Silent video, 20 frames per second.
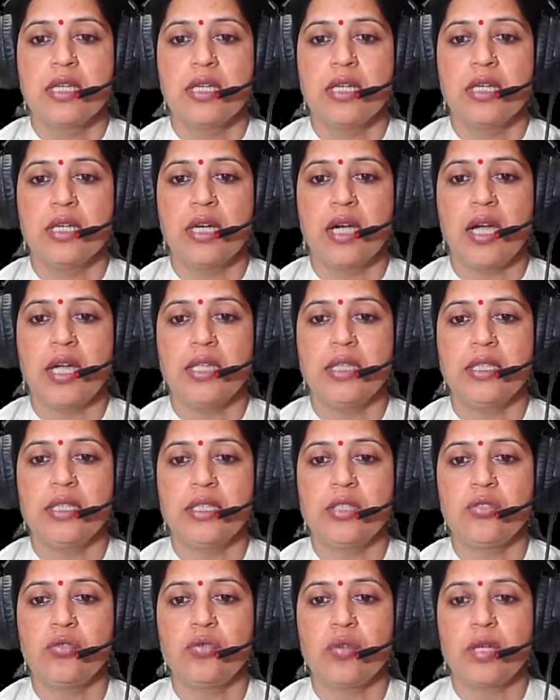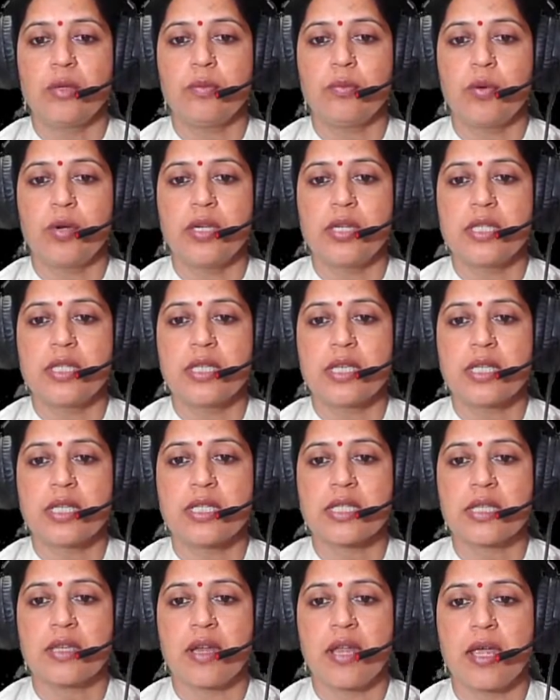either
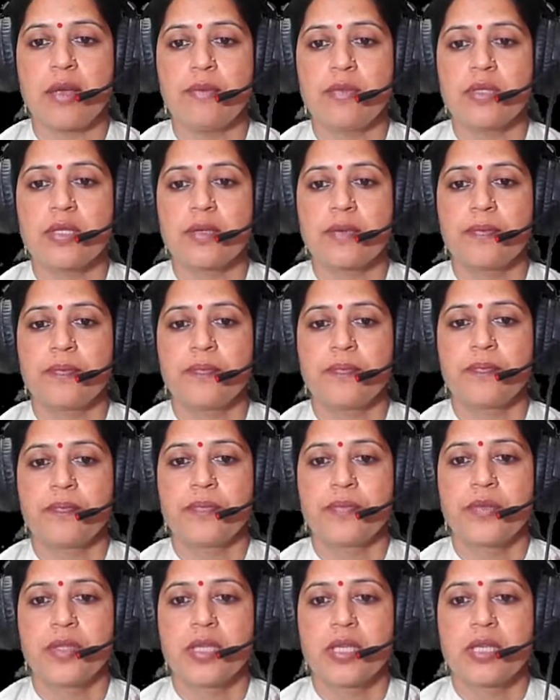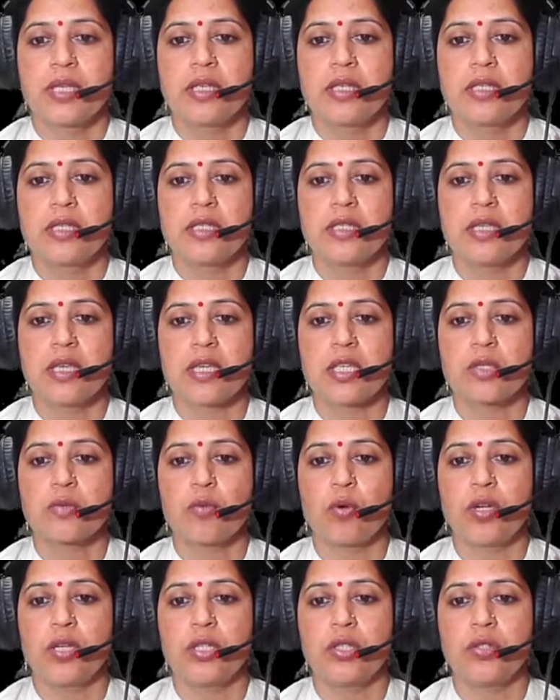12.6 grams,
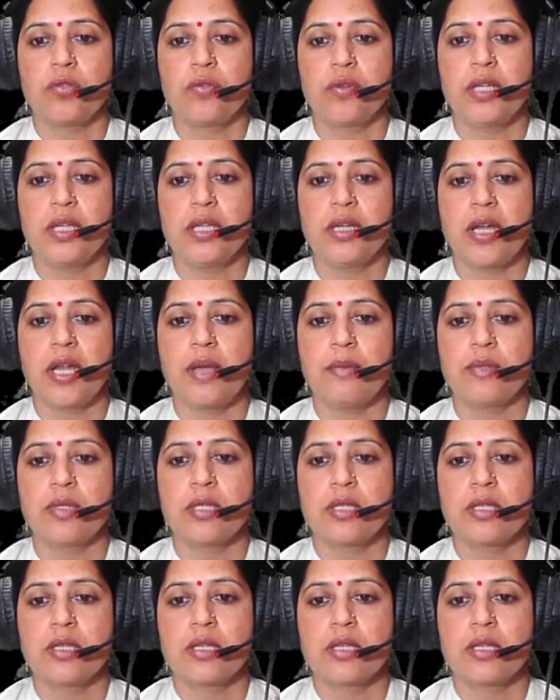6.3 grams,